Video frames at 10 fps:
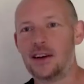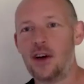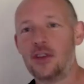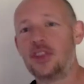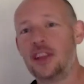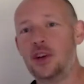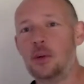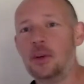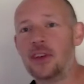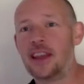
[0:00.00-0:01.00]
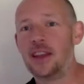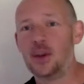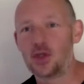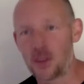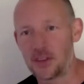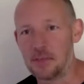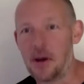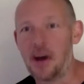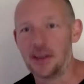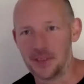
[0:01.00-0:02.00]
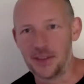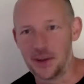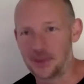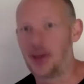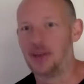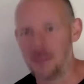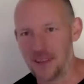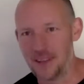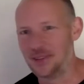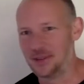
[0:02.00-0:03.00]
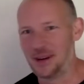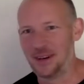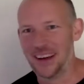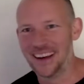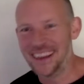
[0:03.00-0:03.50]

obviously you'll be taking your trusted partners to those kind of events as well, right?